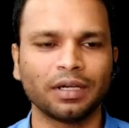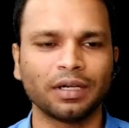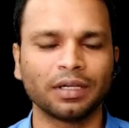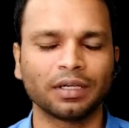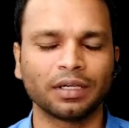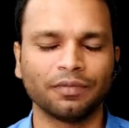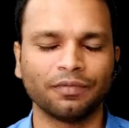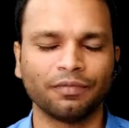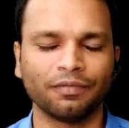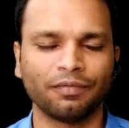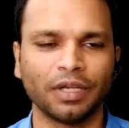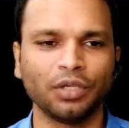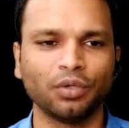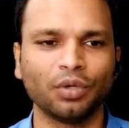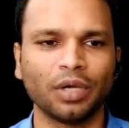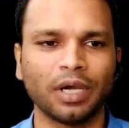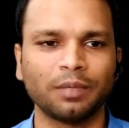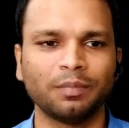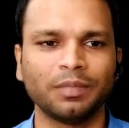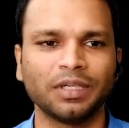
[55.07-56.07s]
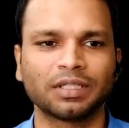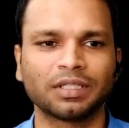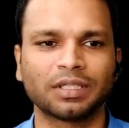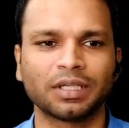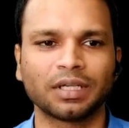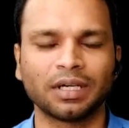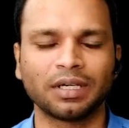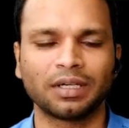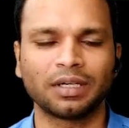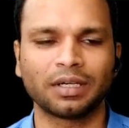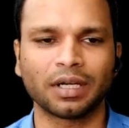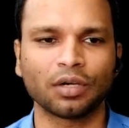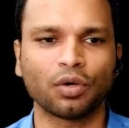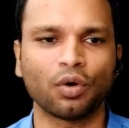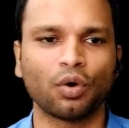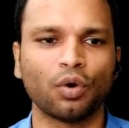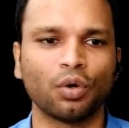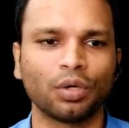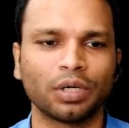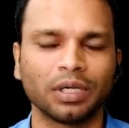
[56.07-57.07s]
When you administer a drug
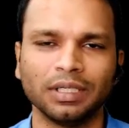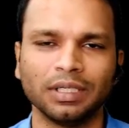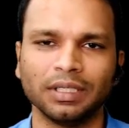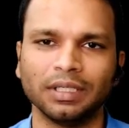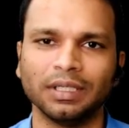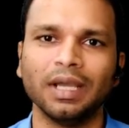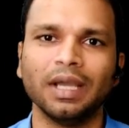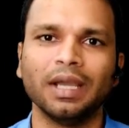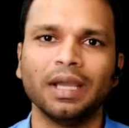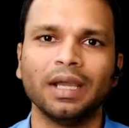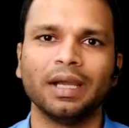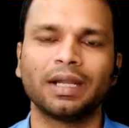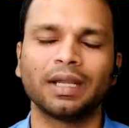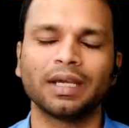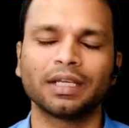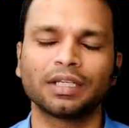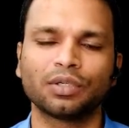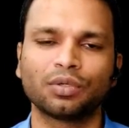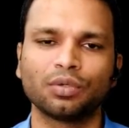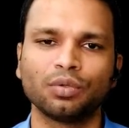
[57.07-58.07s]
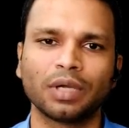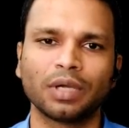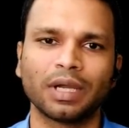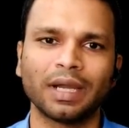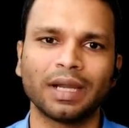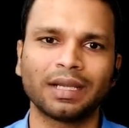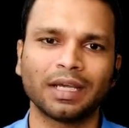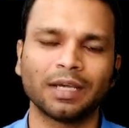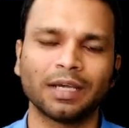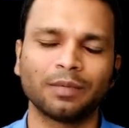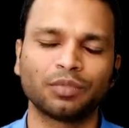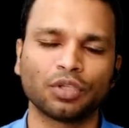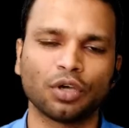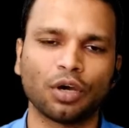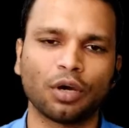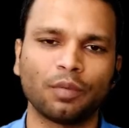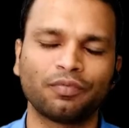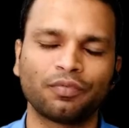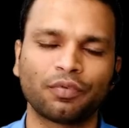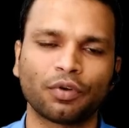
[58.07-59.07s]
orally, it has to get absorbed
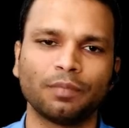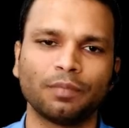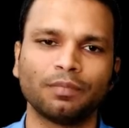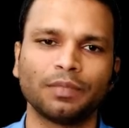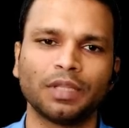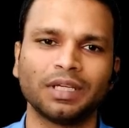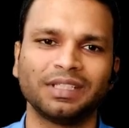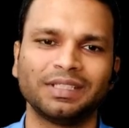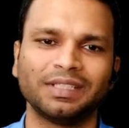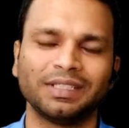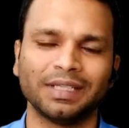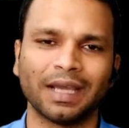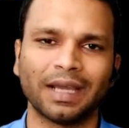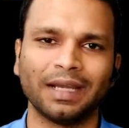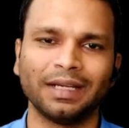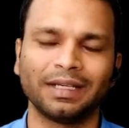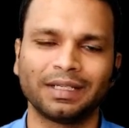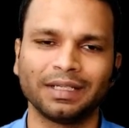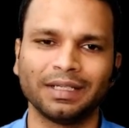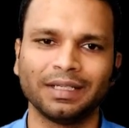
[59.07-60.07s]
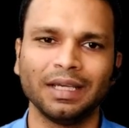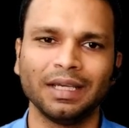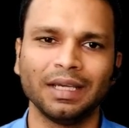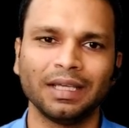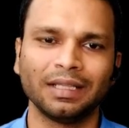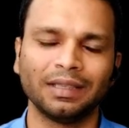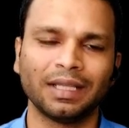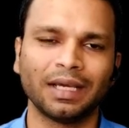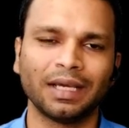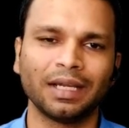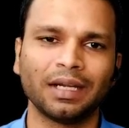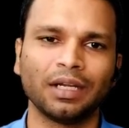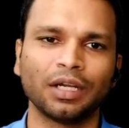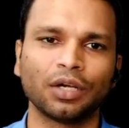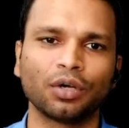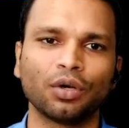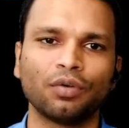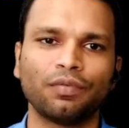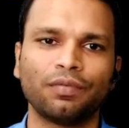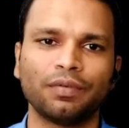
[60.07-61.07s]
from the GIT, then undergo
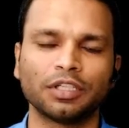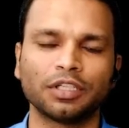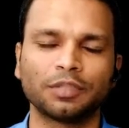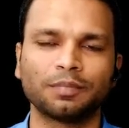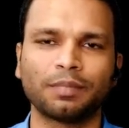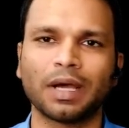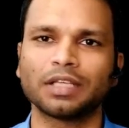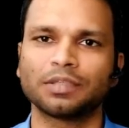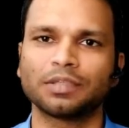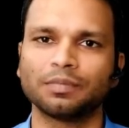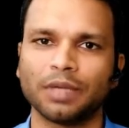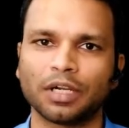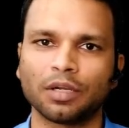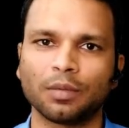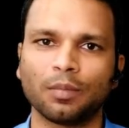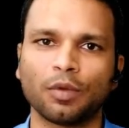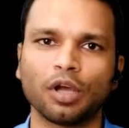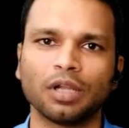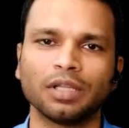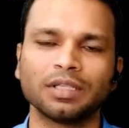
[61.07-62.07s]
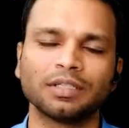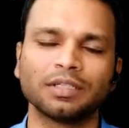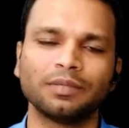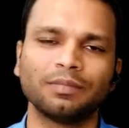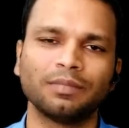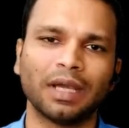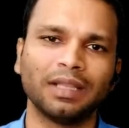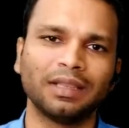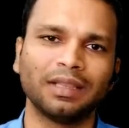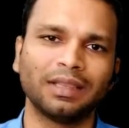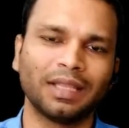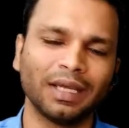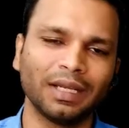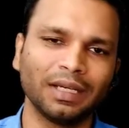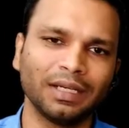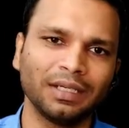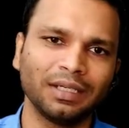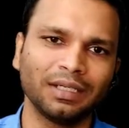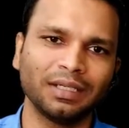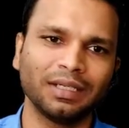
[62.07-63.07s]
first pass metabolism, and
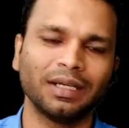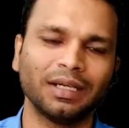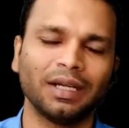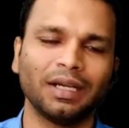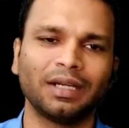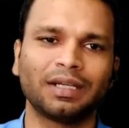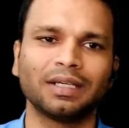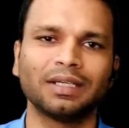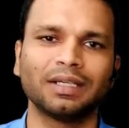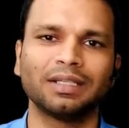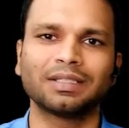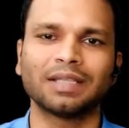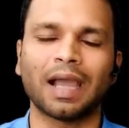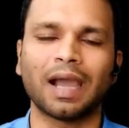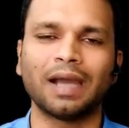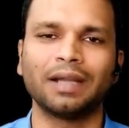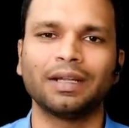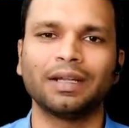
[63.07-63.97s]
then it is added to